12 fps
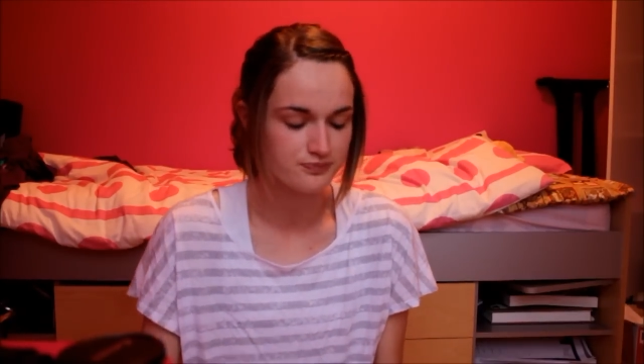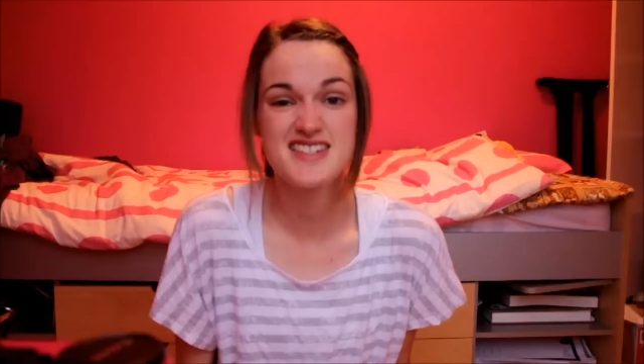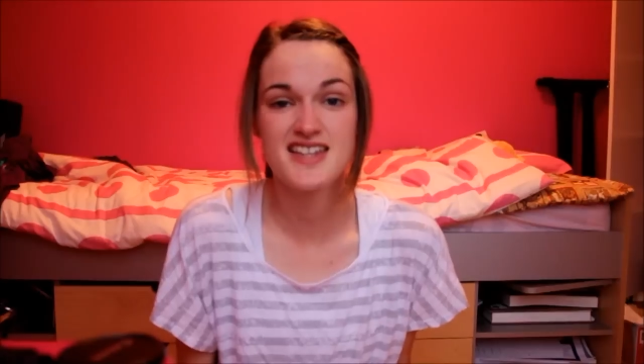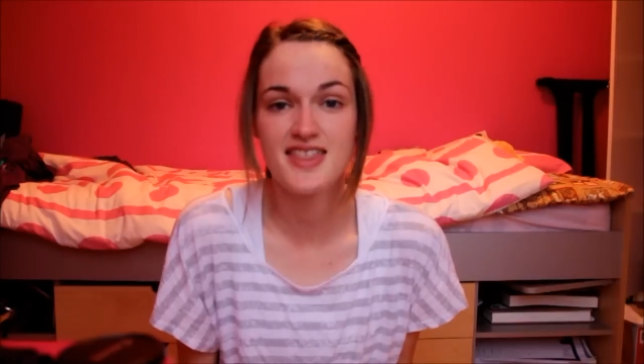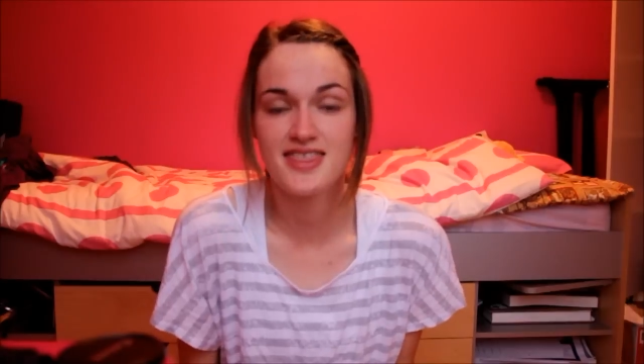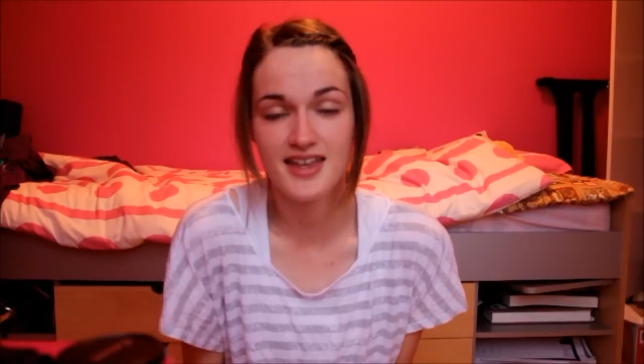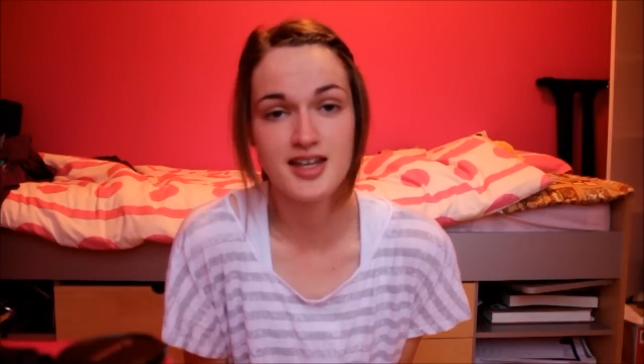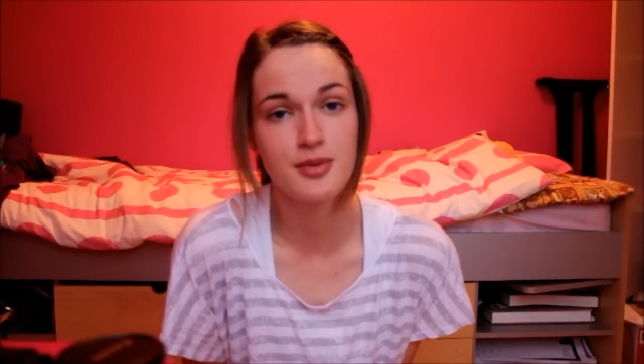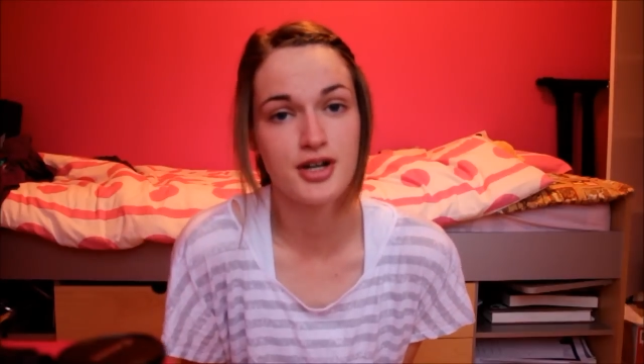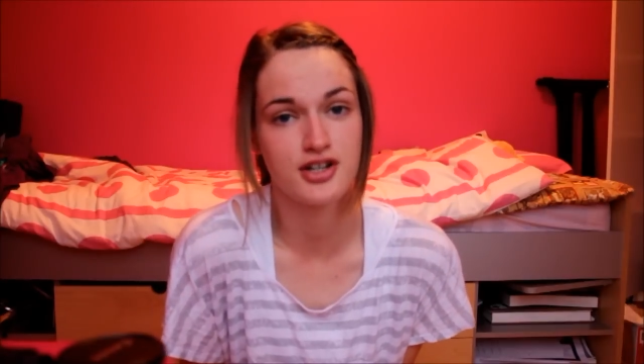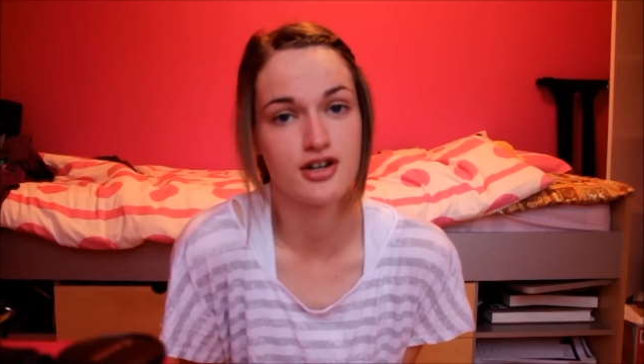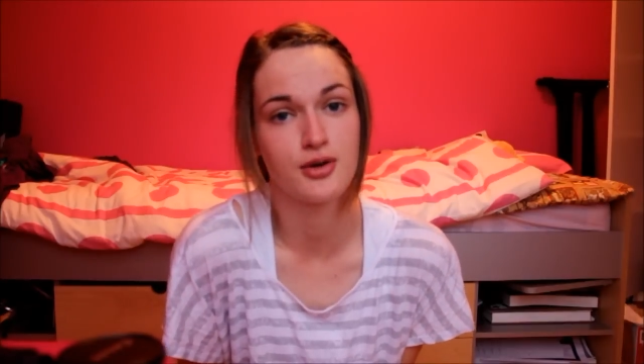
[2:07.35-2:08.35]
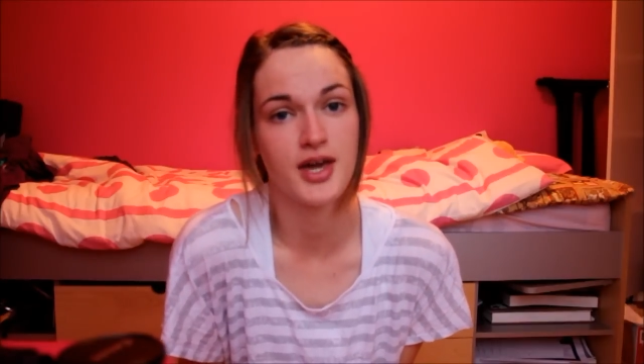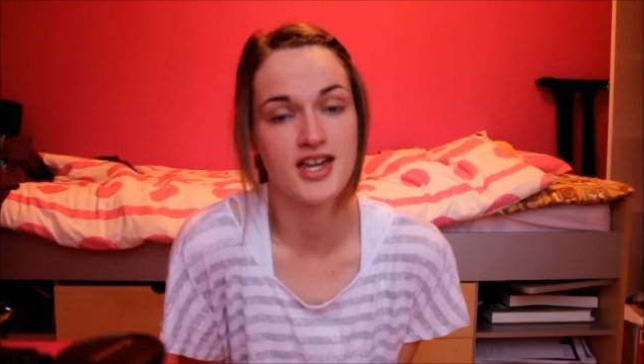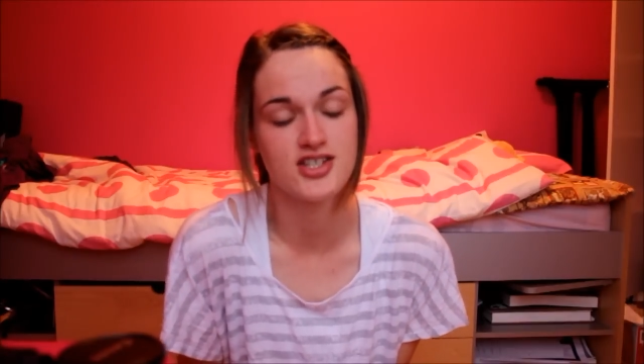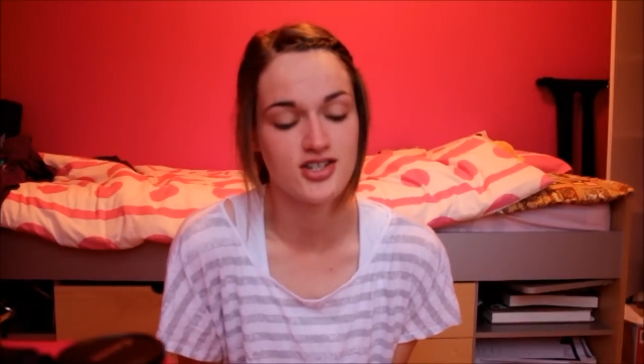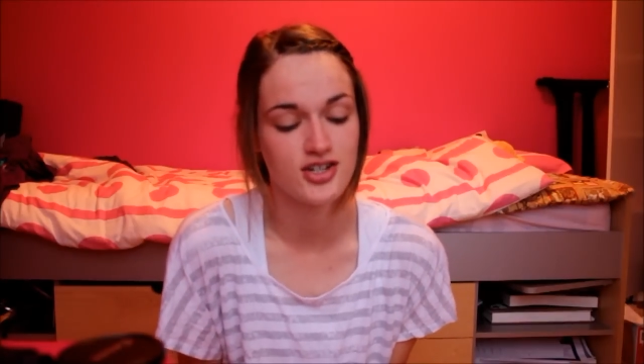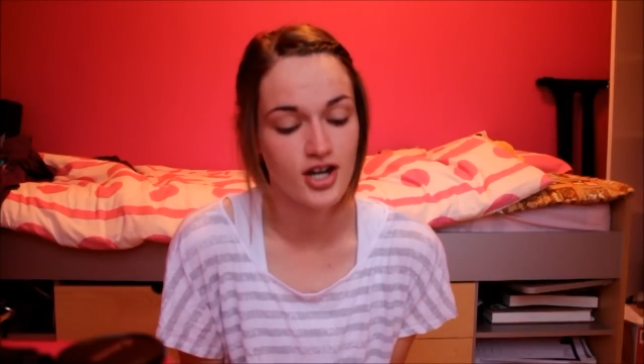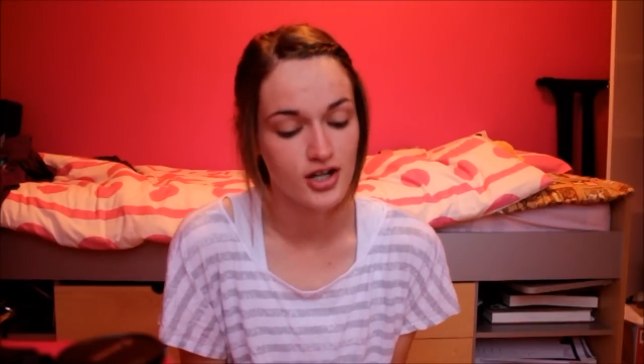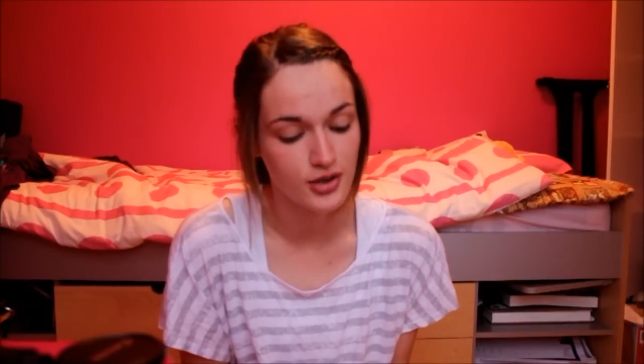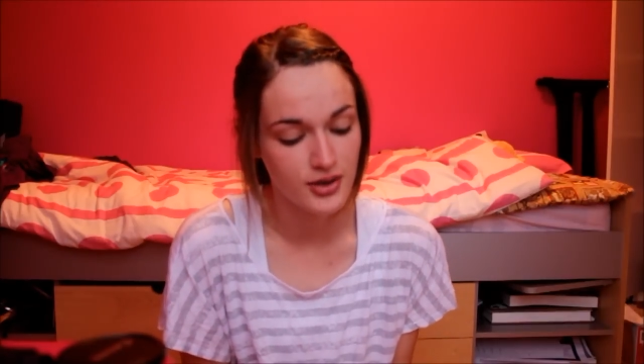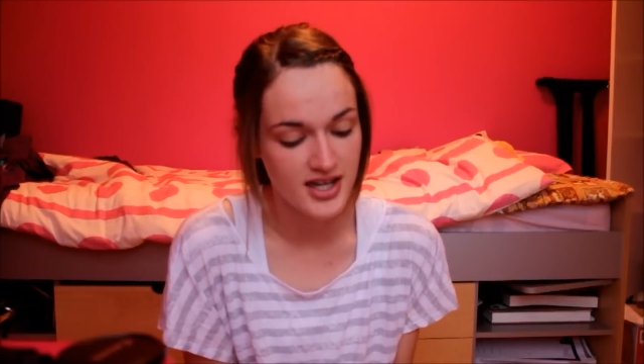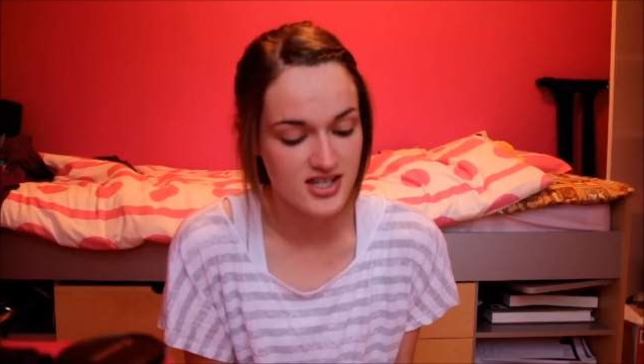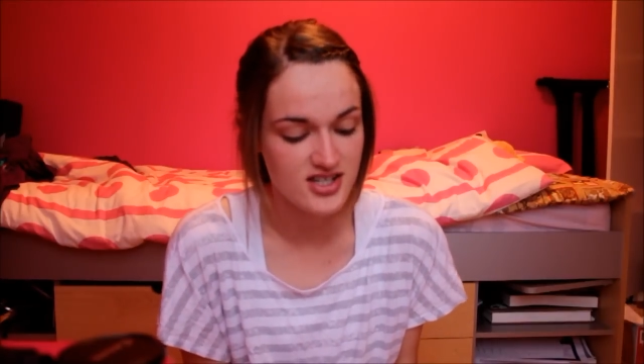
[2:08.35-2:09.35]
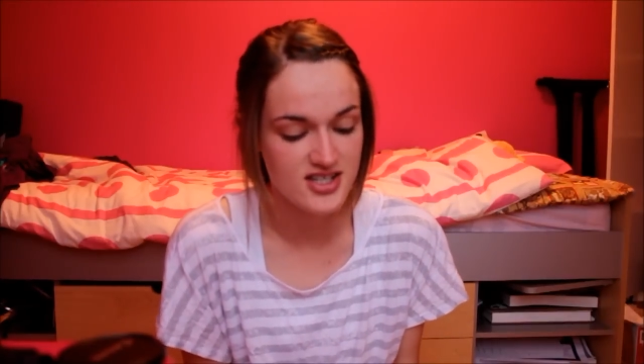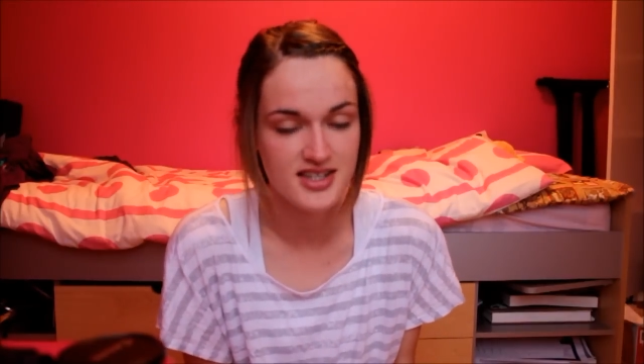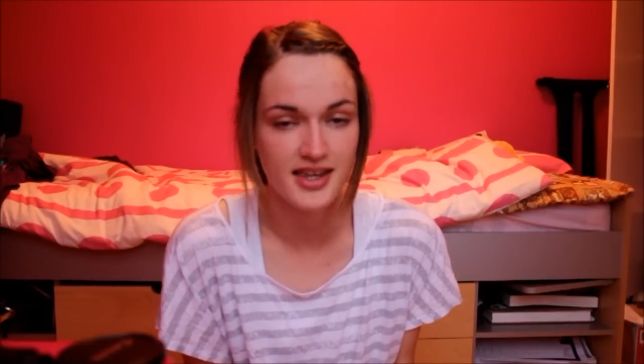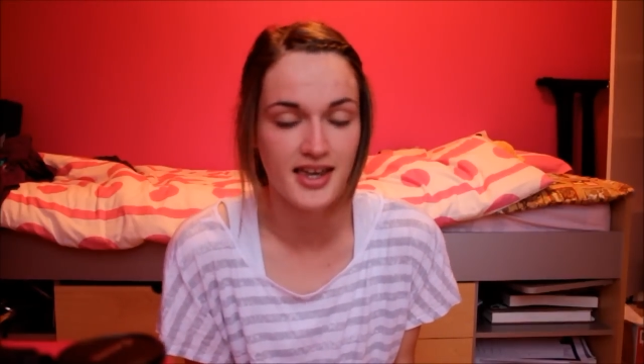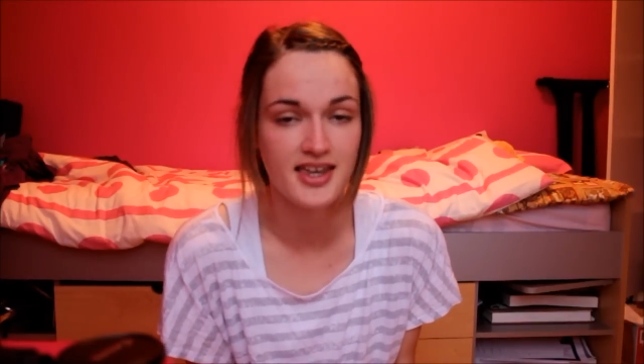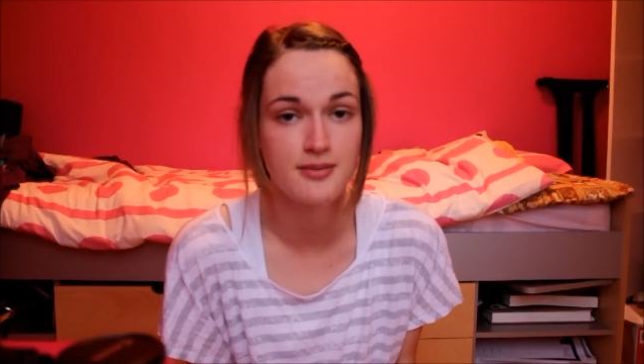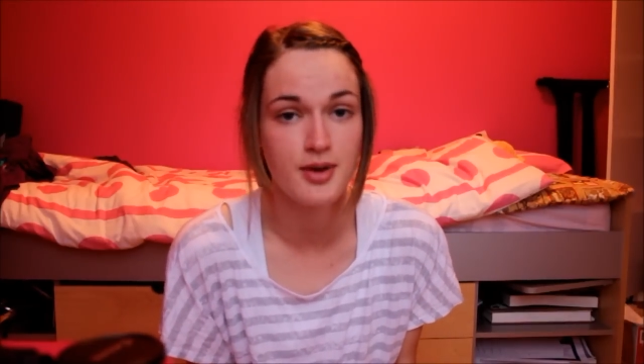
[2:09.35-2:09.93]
Say, think about your location now. Location is key.